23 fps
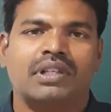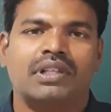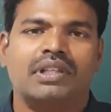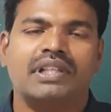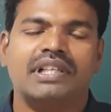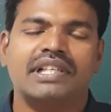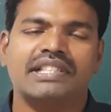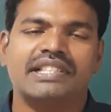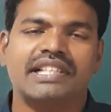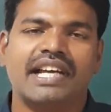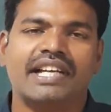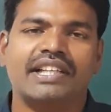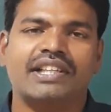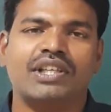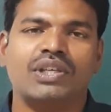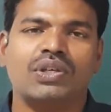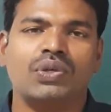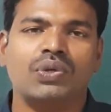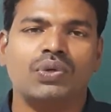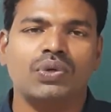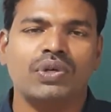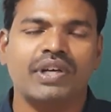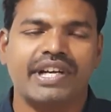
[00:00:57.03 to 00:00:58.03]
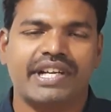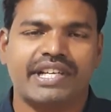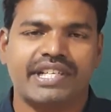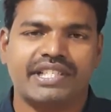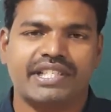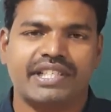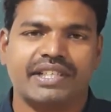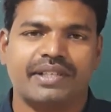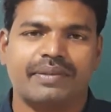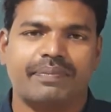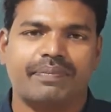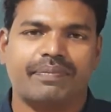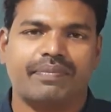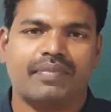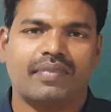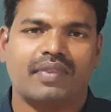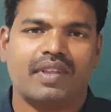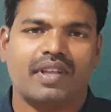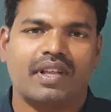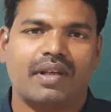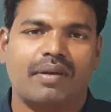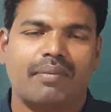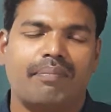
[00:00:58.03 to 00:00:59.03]
These are the units
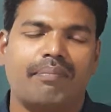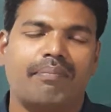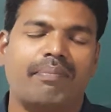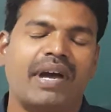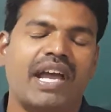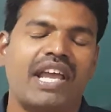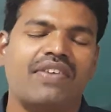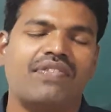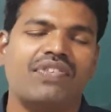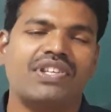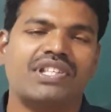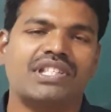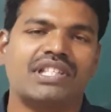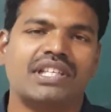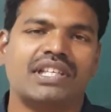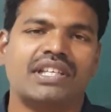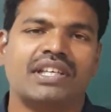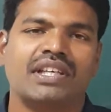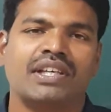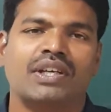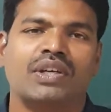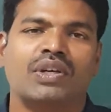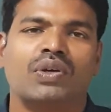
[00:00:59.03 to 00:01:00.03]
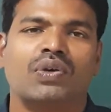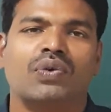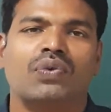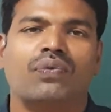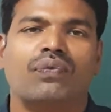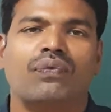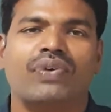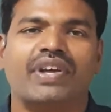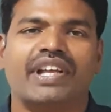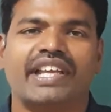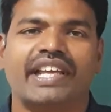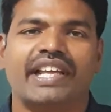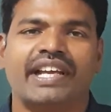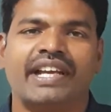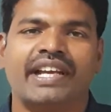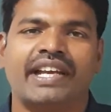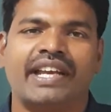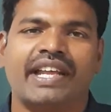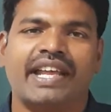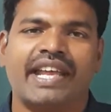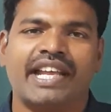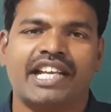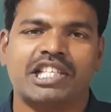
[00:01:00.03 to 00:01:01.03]
by which we
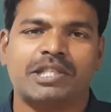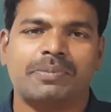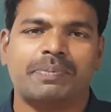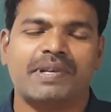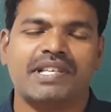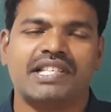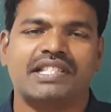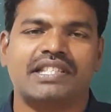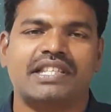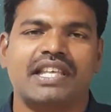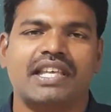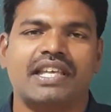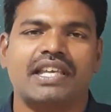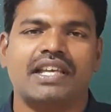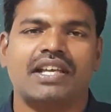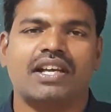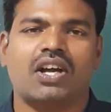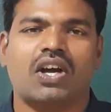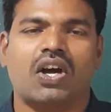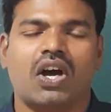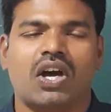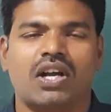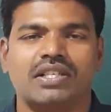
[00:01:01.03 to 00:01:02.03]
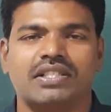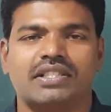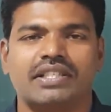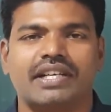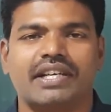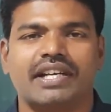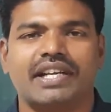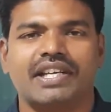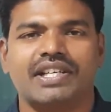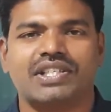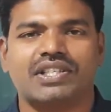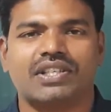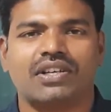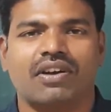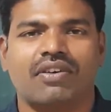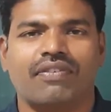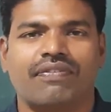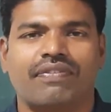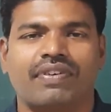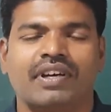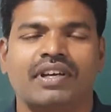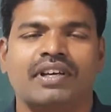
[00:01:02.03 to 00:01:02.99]
can express the concentration of